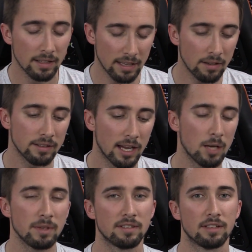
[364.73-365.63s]
Down in the
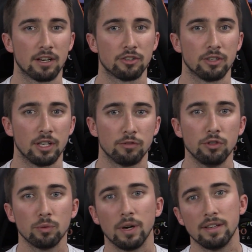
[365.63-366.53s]
comments section, if
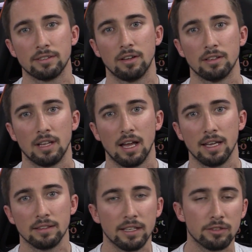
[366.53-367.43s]
you race
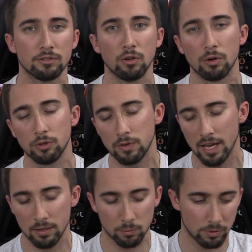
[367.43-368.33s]
online, let us know if you've
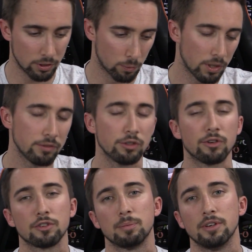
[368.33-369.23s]
had, whatever
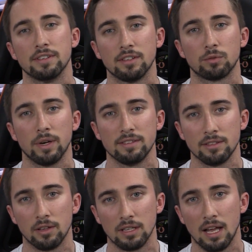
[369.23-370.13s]
your experience is
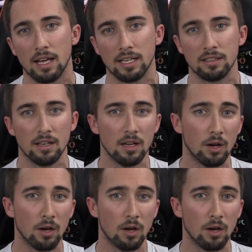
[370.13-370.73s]
racing online,